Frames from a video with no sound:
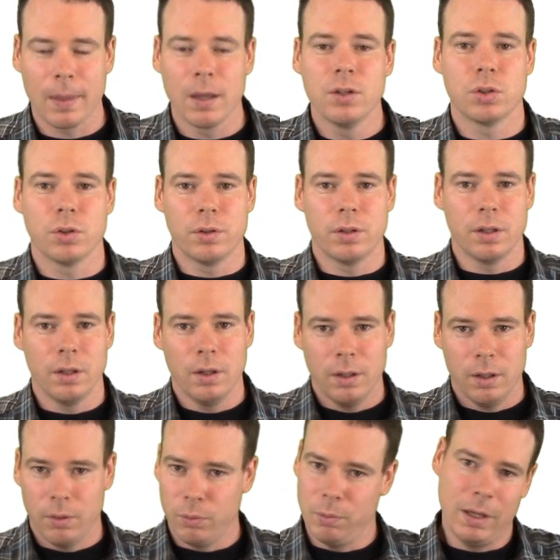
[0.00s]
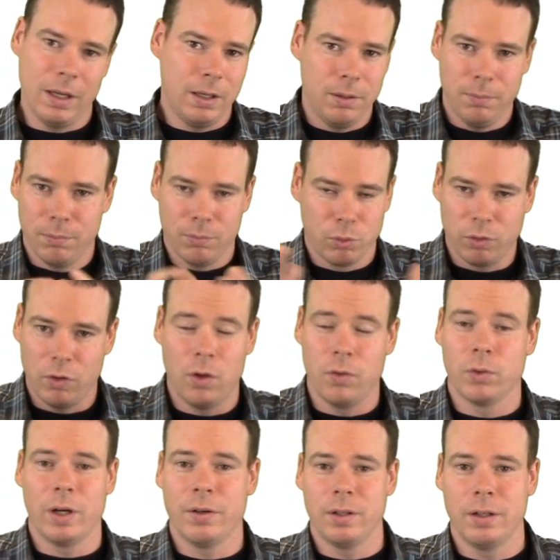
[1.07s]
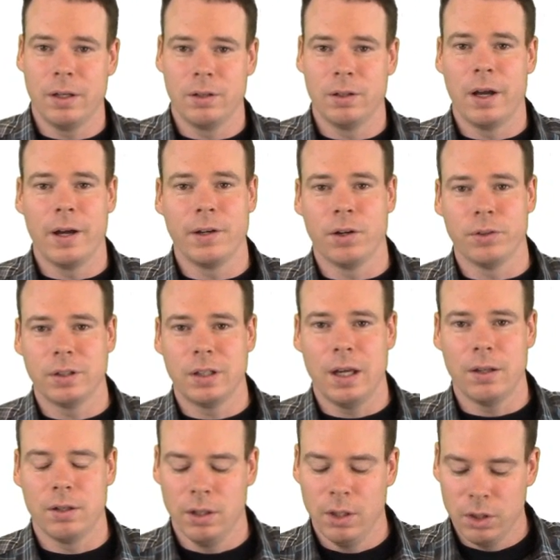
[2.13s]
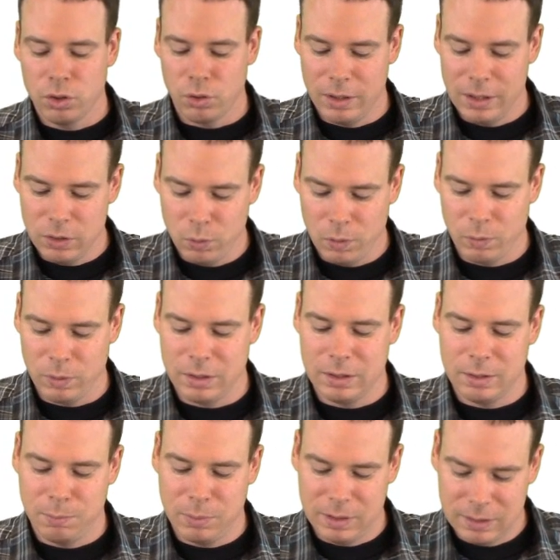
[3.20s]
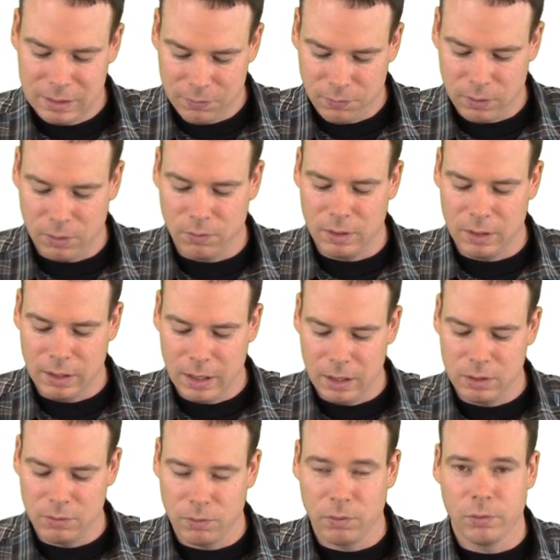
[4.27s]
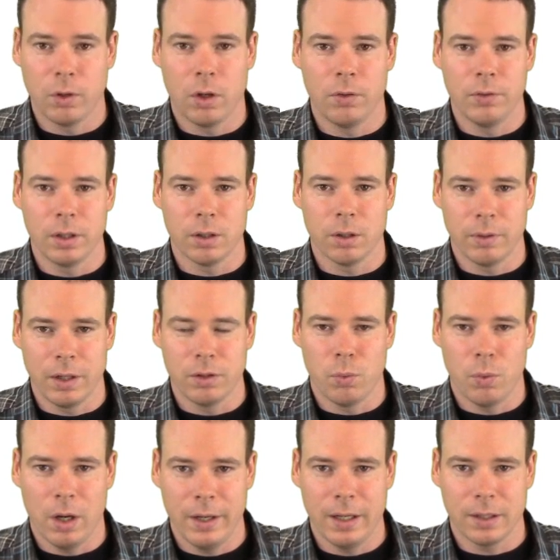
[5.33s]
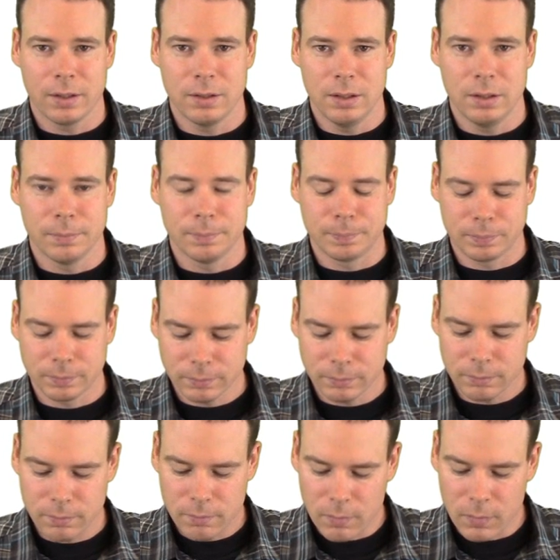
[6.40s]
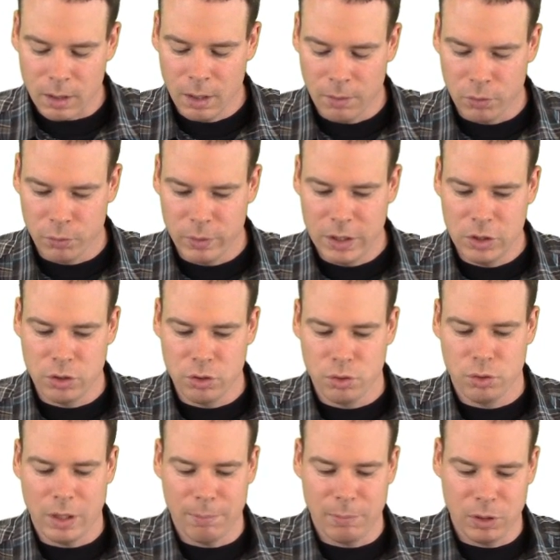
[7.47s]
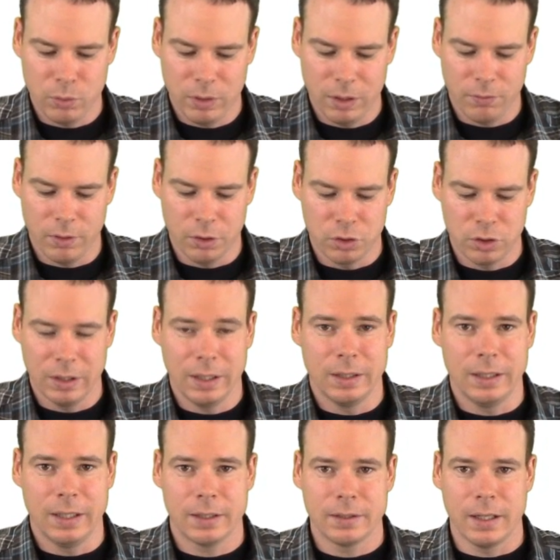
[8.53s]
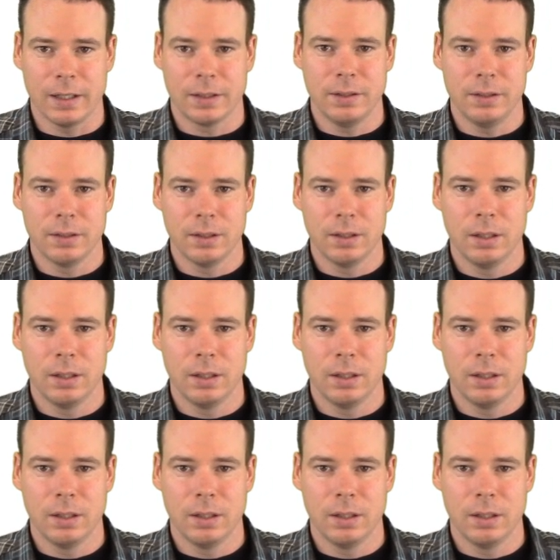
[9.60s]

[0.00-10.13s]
So we may revolve around another line altogether. So this one was specific for the case of revolving around the y-axis of a region trapped between a function and the x-axis.